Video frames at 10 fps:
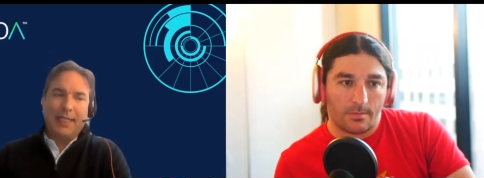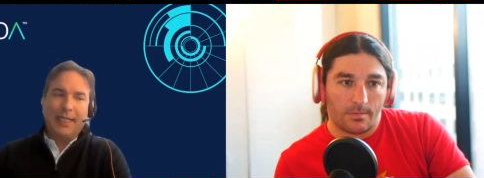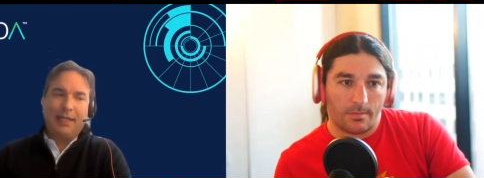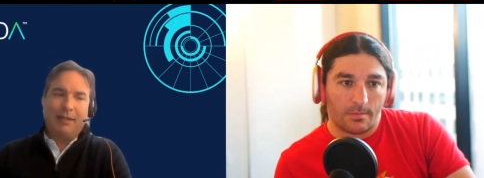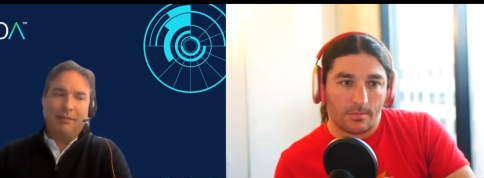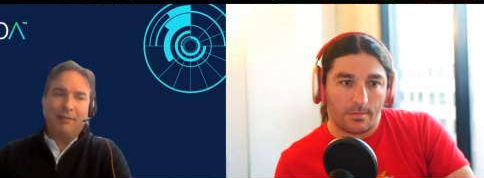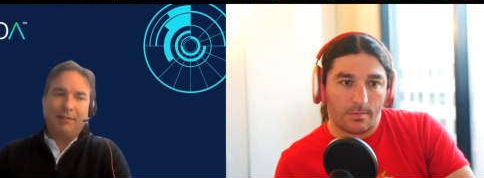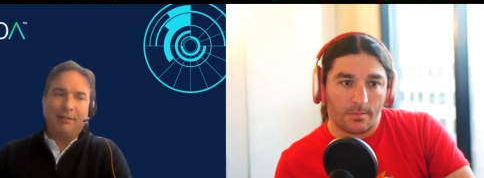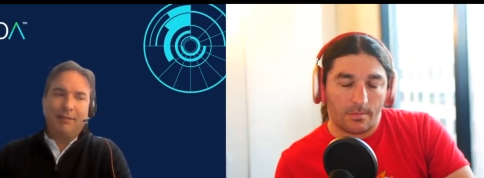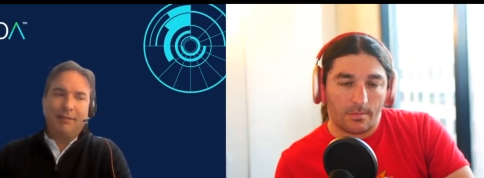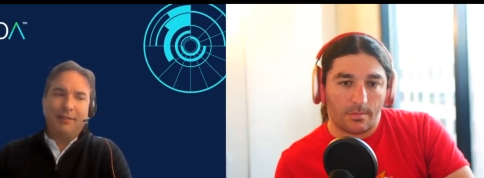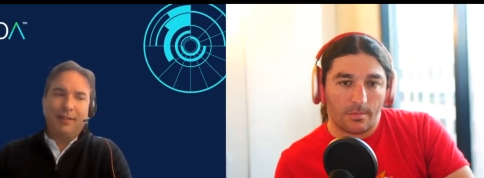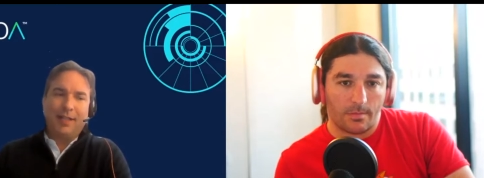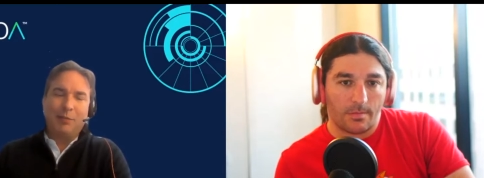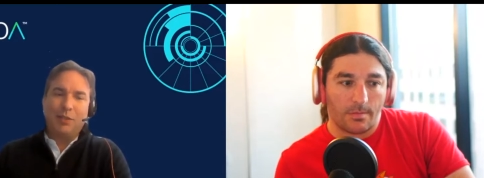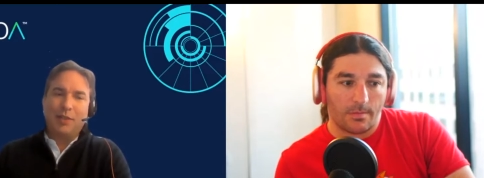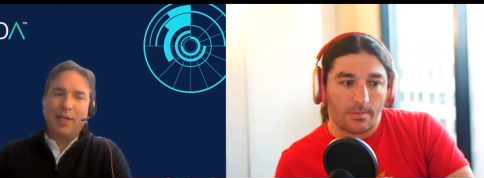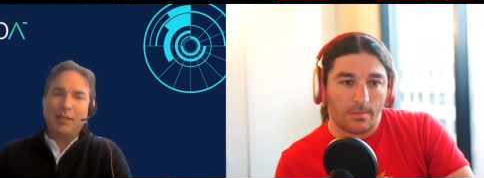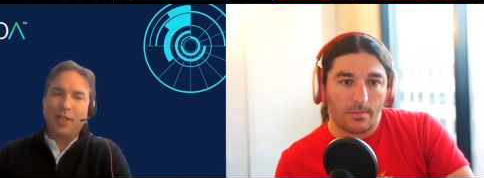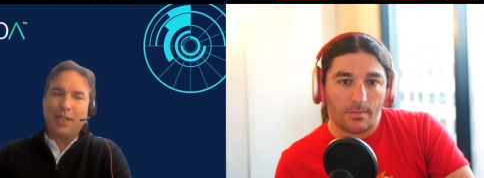Speaker 1: And I was
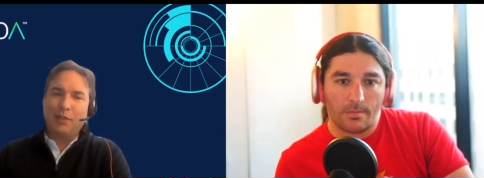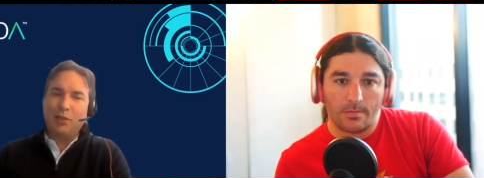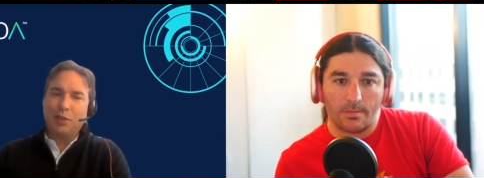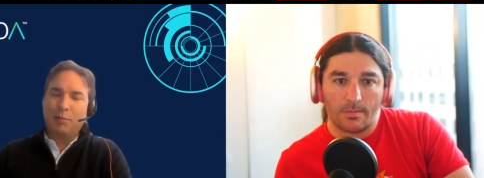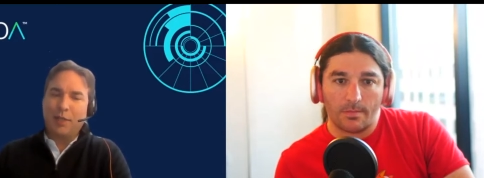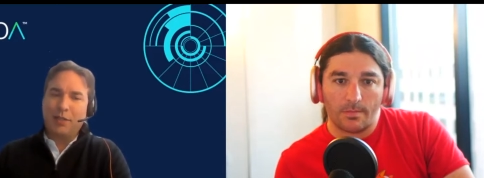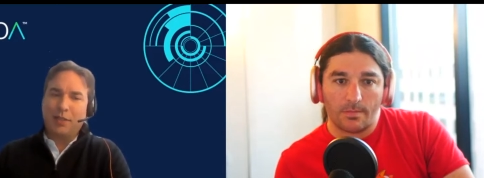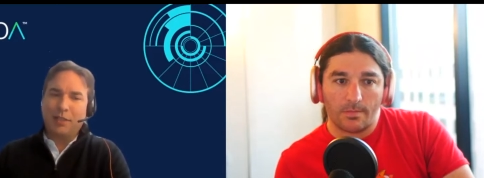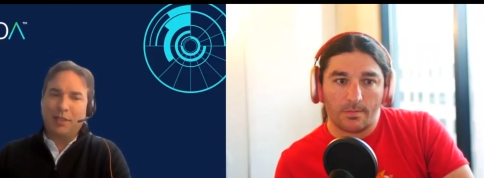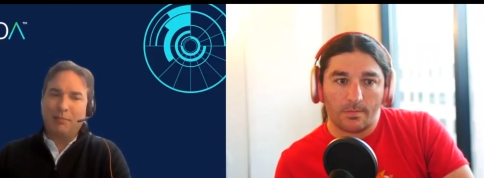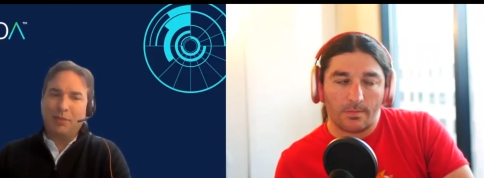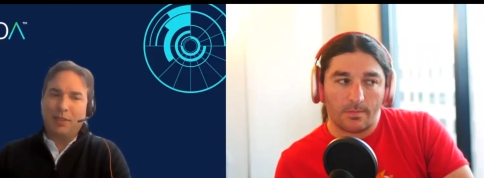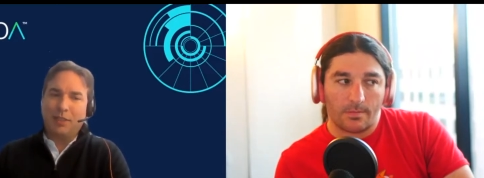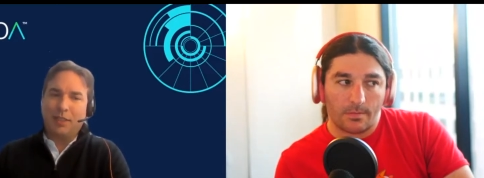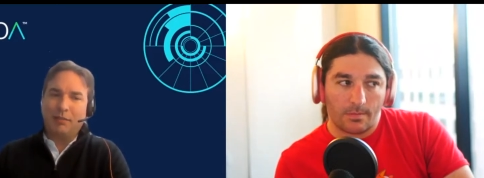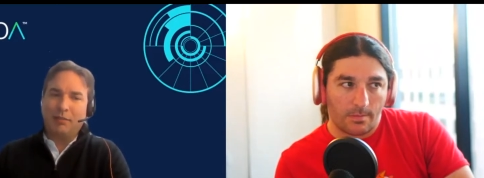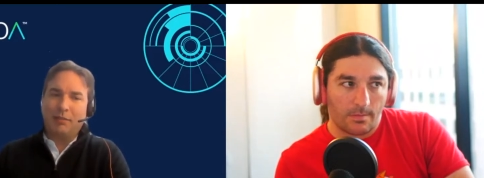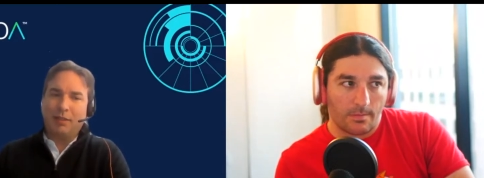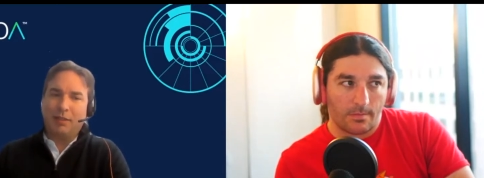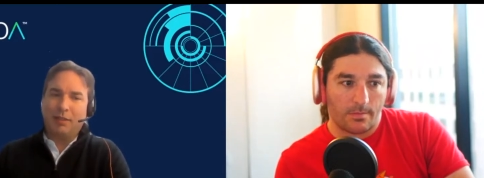I challenged a project team to get
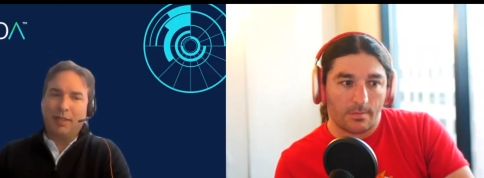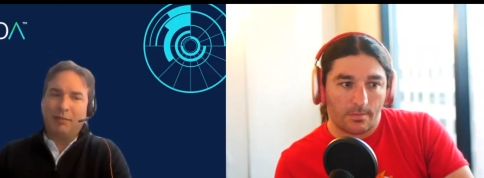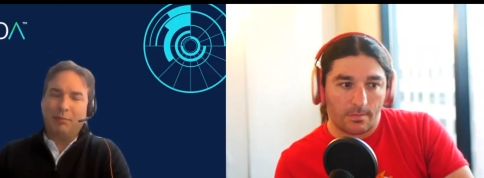a